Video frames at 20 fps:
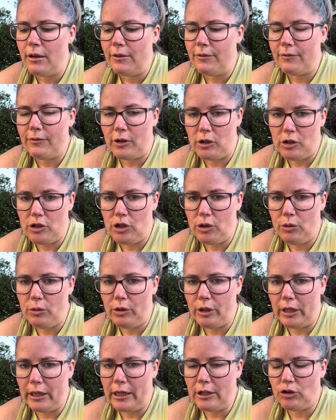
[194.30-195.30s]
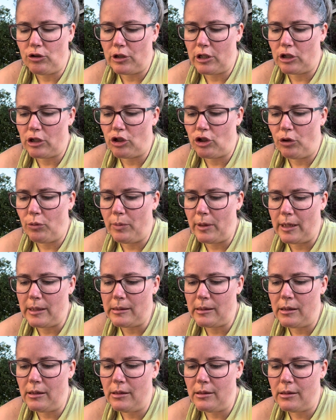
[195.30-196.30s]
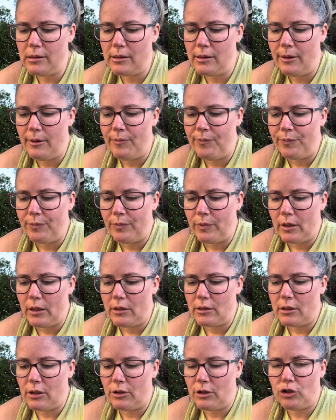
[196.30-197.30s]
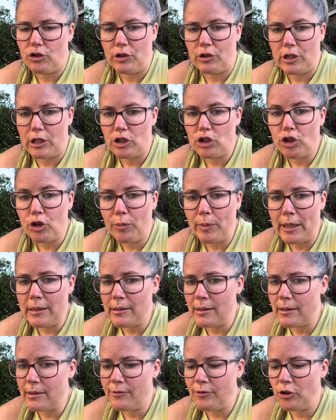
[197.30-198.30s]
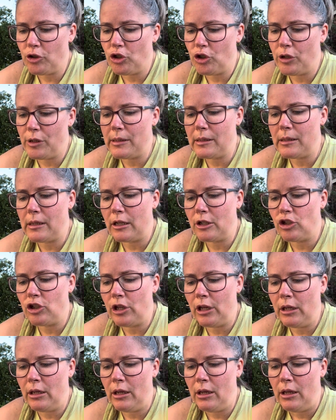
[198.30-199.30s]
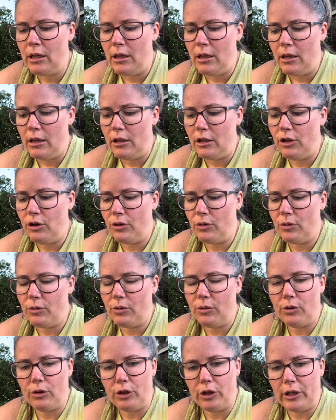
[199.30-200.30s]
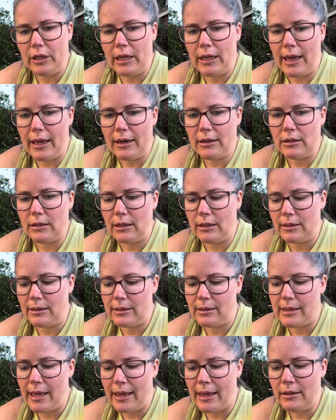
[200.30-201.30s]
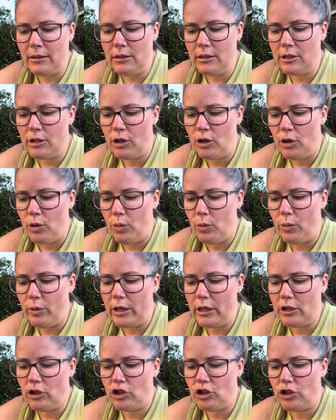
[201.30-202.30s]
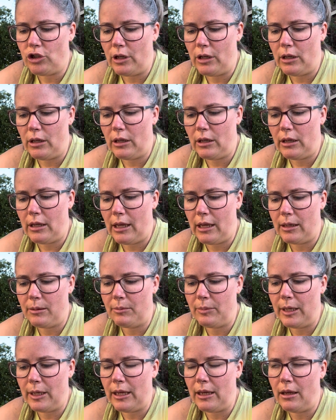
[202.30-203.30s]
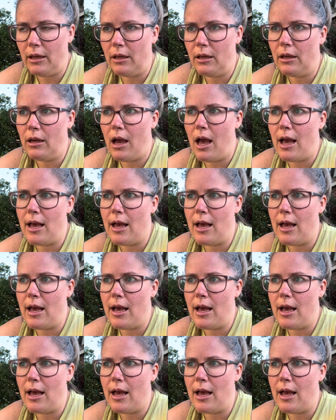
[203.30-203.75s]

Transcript: First, you would look at traditional bases. So the traditional basis for jurisdiction, you're looking at consent, which can be